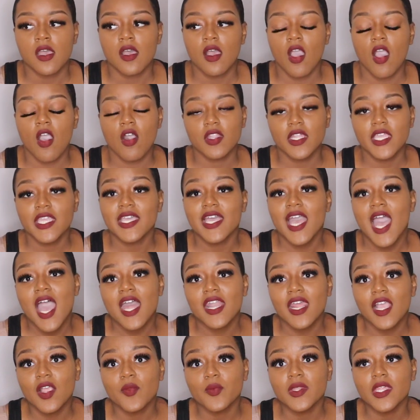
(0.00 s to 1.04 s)
only con
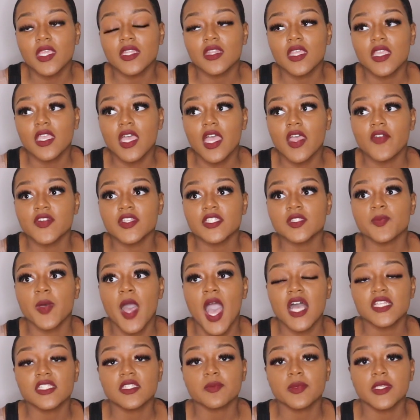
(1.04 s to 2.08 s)
I can really think of is
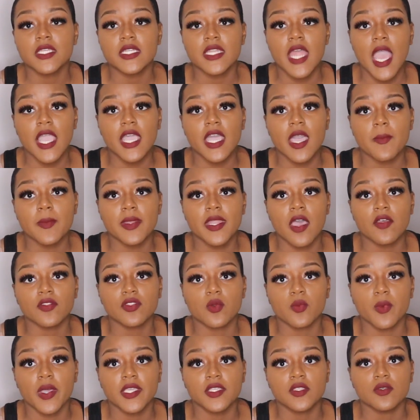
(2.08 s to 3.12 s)
possibly not coming out
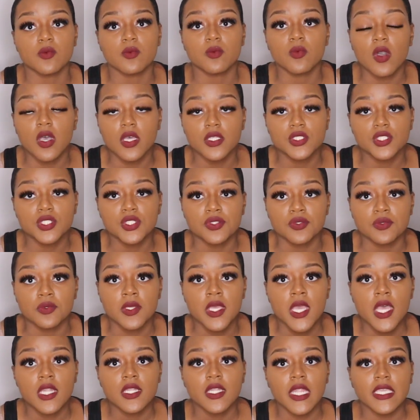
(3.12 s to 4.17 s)
the way you want to.
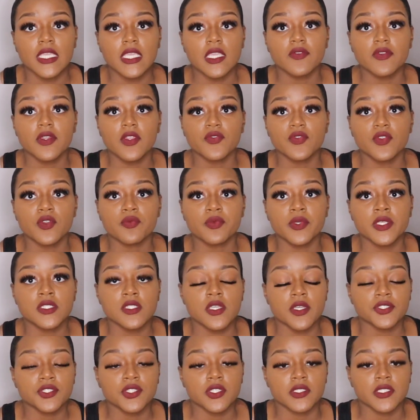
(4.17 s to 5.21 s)
Like, even if you
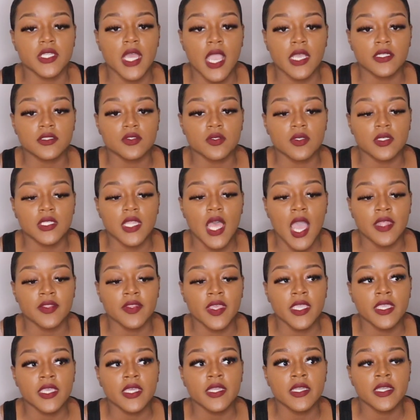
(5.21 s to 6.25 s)
research your doctor a lot,
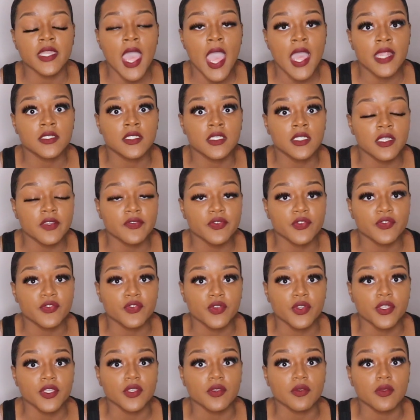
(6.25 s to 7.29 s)
they could not deliver
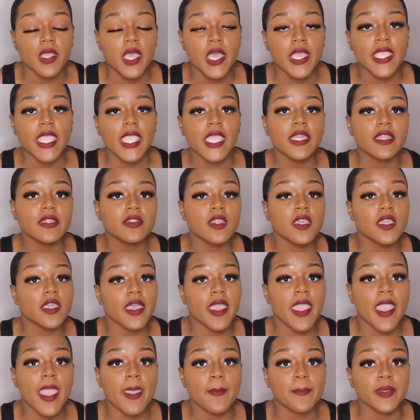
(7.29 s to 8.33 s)
for you. Anything
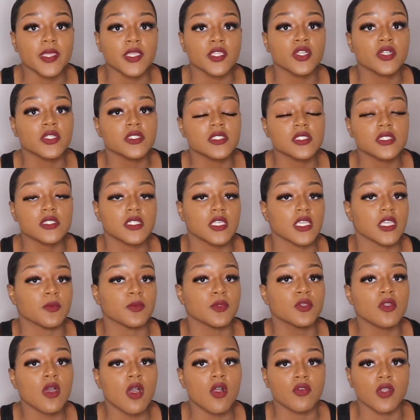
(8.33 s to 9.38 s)
could happen. You're asleep.
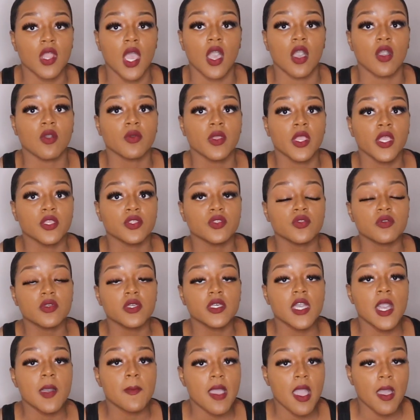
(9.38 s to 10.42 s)
You don't know. You
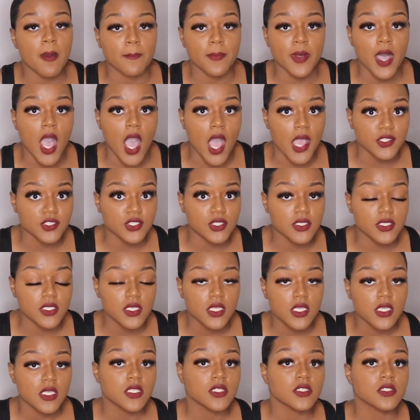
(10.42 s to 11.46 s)
can come out botched.
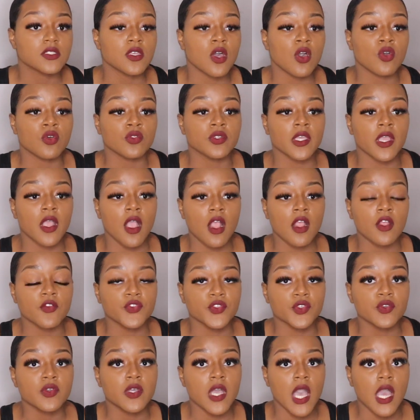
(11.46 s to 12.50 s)
So there are a
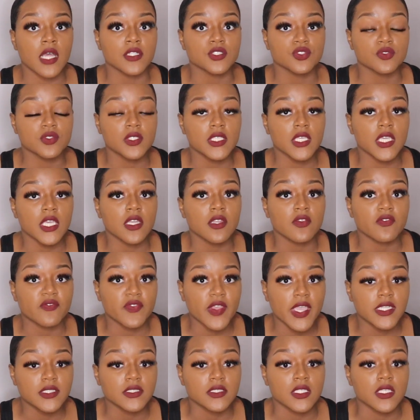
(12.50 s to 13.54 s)
few cons. You can get
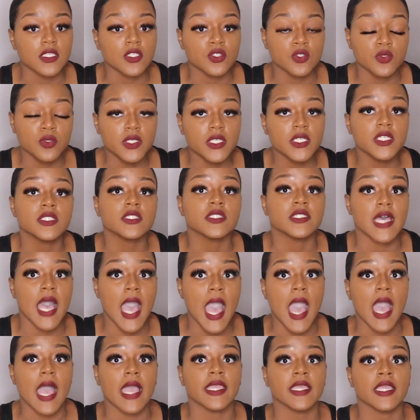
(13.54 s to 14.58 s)
infected. You could
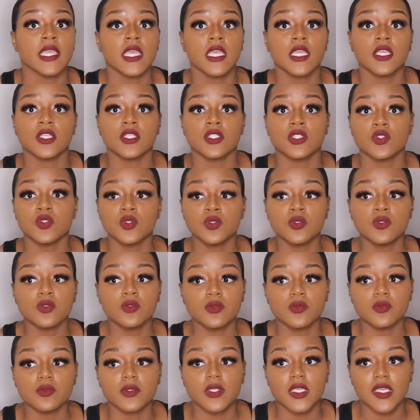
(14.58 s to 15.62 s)
die.
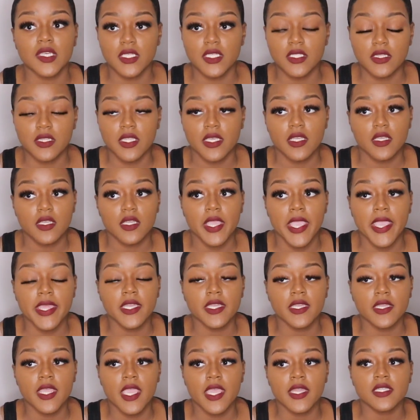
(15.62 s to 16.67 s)
And
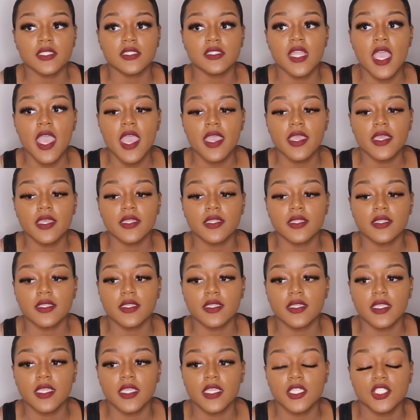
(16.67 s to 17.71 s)
it's not,
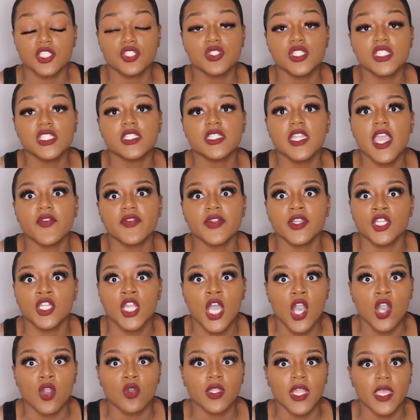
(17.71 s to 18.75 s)
and you just never
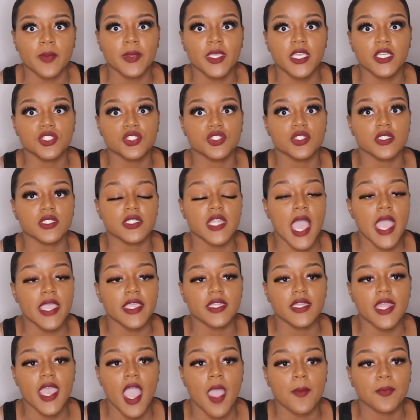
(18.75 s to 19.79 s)
know, like, because you're not
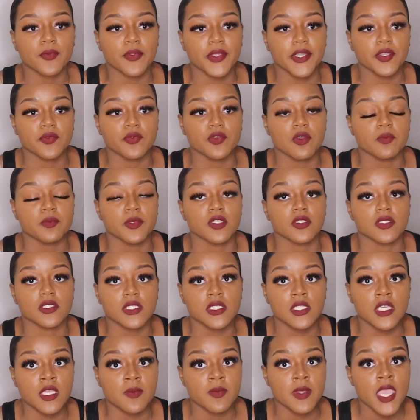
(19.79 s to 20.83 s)
in the operating room, you're
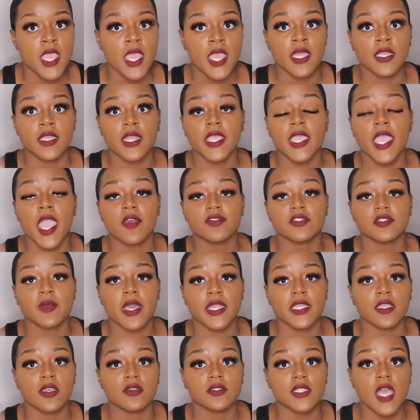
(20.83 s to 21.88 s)
asleep. They can have
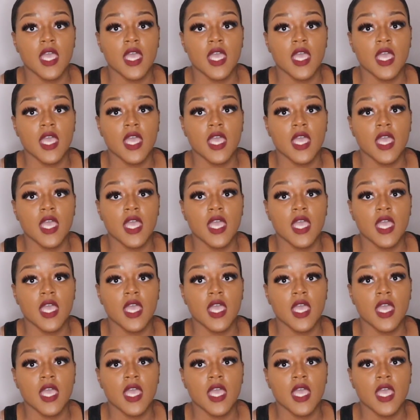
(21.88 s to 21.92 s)
somebody else